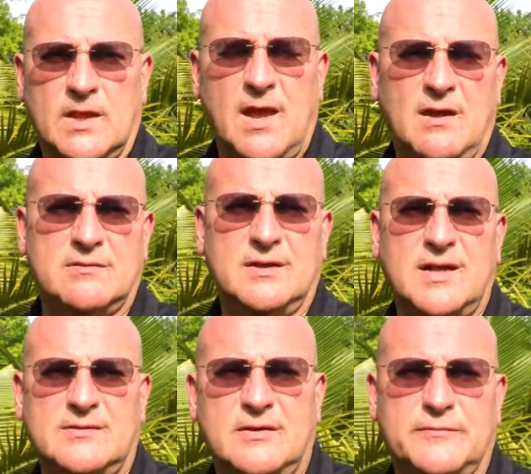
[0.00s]
yeah, I think
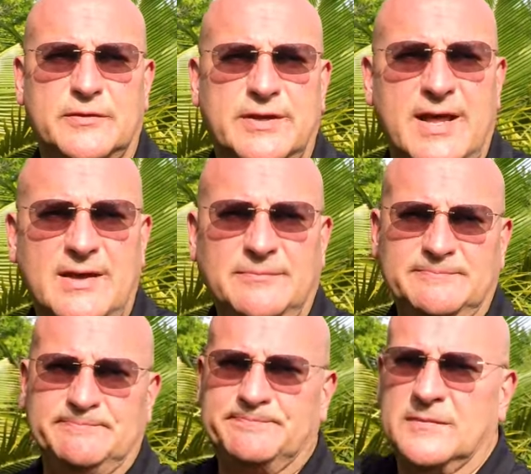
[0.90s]
that's it for today.
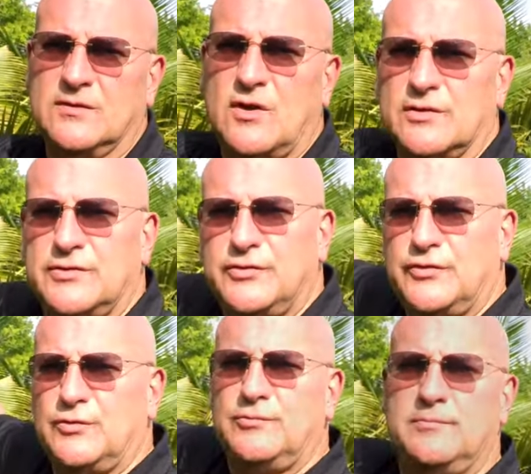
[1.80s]
Talk to you
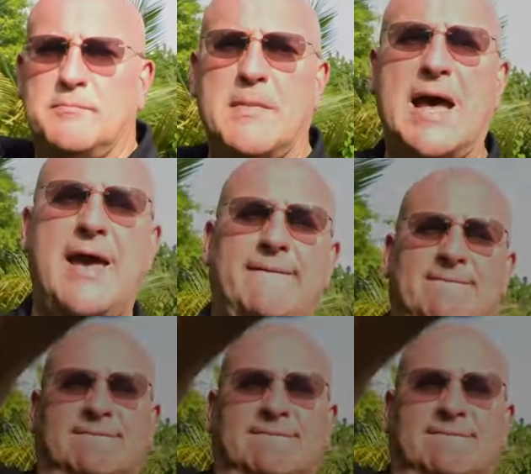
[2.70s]
soon. Bye.